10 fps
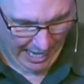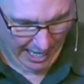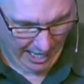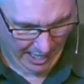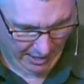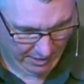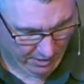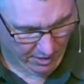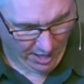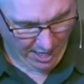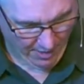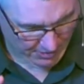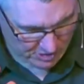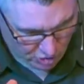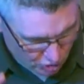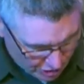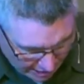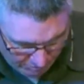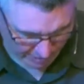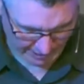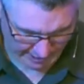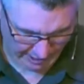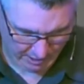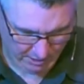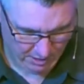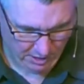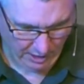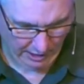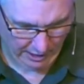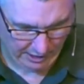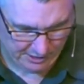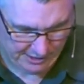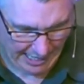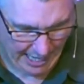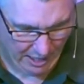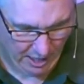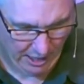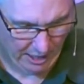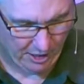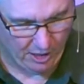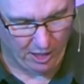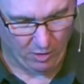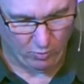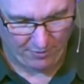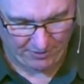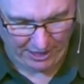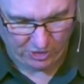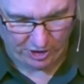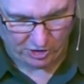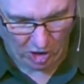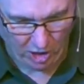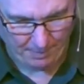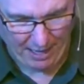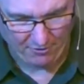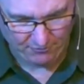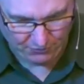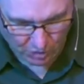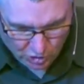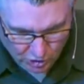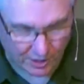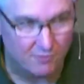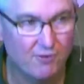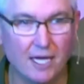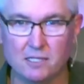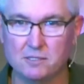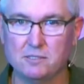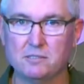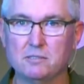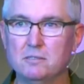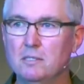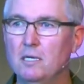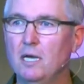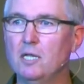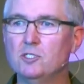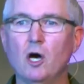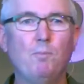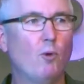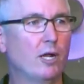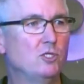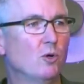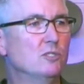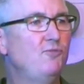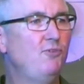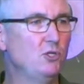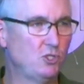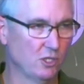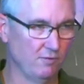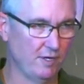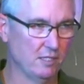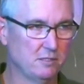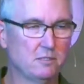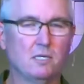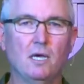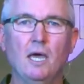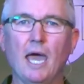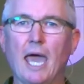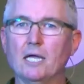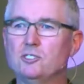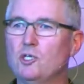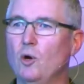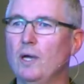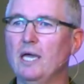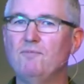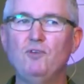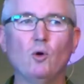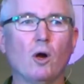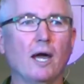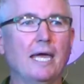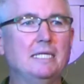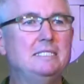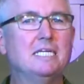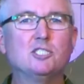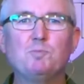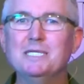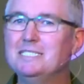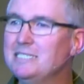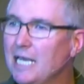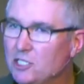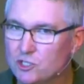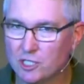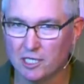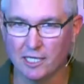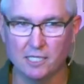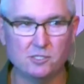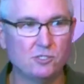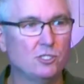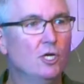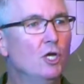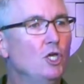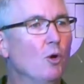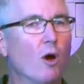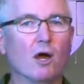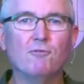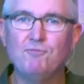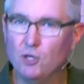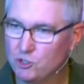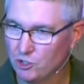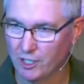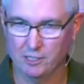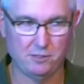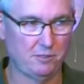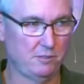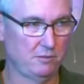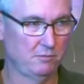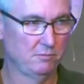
And this generally is that Revelation is all about future events. It is all pointing towards future events. And so if you are a dispensationalist, you are a futurist.